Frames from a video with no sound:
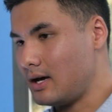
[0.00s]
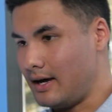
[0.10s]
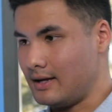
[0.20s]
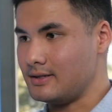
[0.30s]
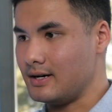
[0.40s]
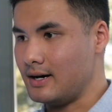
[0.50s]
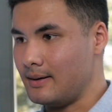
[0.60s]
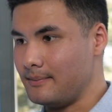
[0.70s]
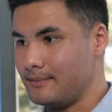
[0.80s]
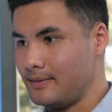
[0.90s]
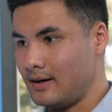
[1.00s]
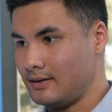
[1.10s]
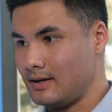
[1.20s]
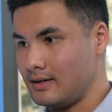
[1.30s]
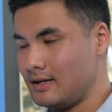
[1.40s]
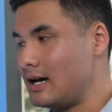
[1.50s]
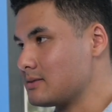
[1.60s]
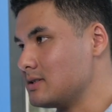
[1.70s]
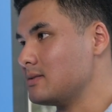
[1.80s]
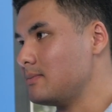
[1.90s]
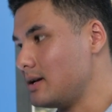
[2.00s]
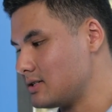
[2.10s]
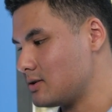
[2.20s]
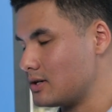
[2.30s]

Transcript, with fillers: and um and then he asked me some basic